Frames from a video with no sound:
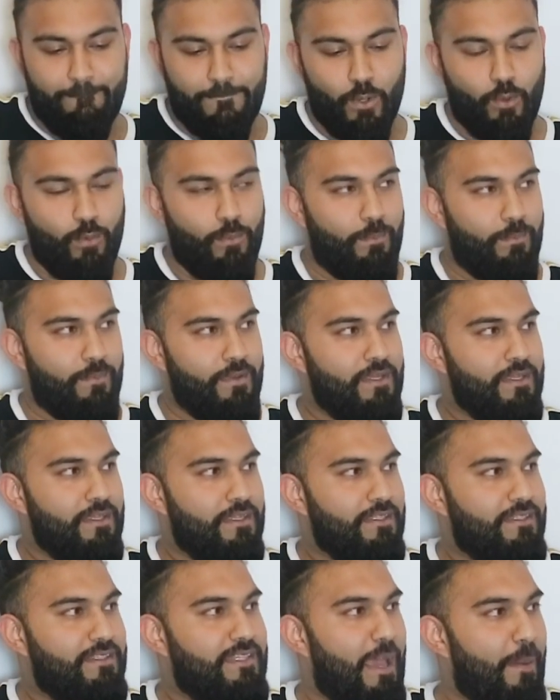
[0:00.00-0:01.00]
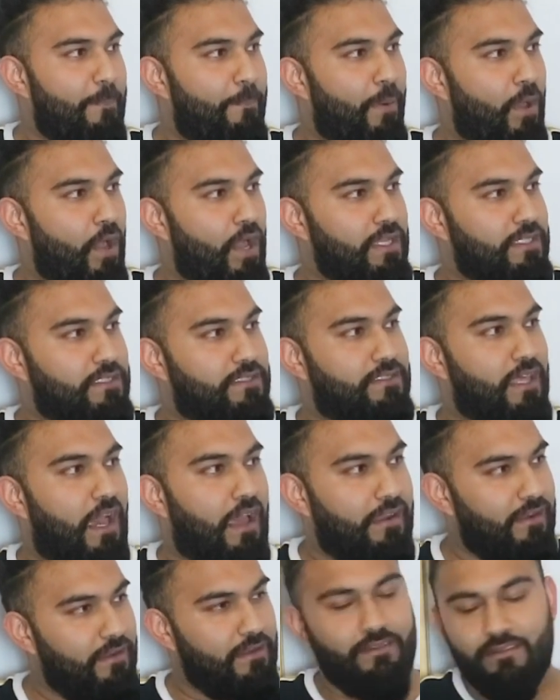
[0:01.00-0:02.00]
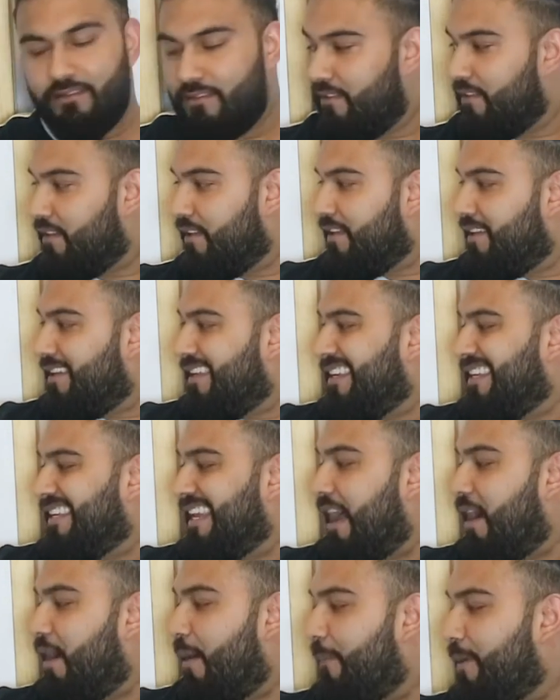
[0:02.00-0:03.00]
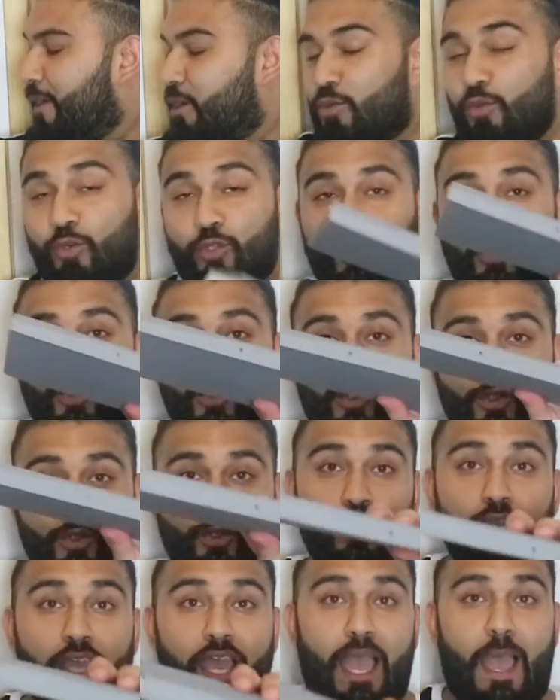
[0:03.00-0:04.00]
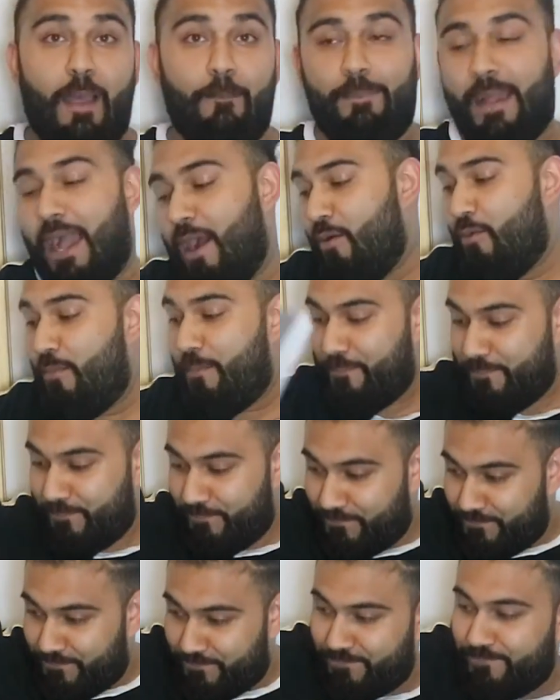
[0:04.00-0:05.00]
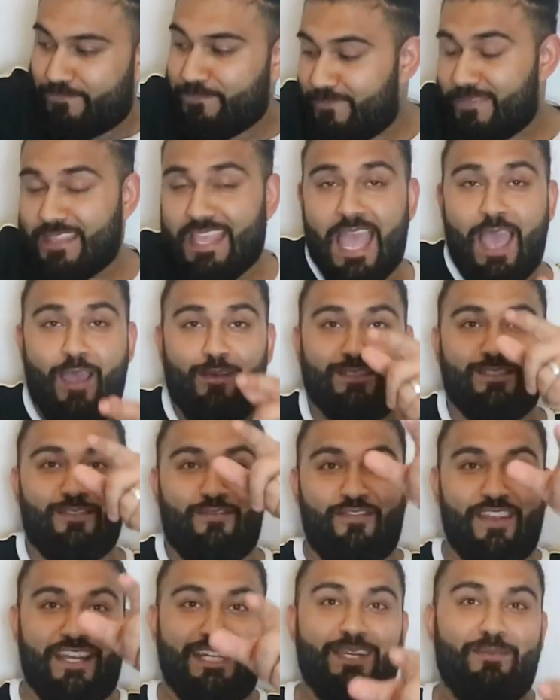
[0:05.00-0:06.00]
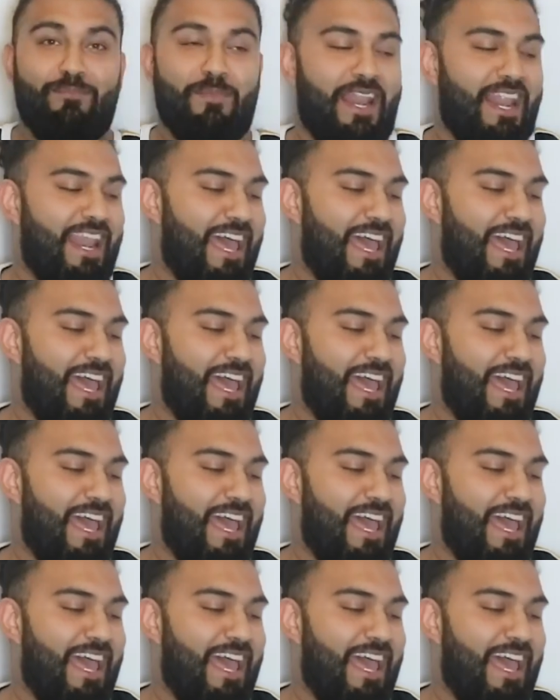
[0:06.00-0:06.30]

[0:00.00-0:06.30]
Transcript: Boom, that part is done. Now I'm going to talk to you about how it's affected my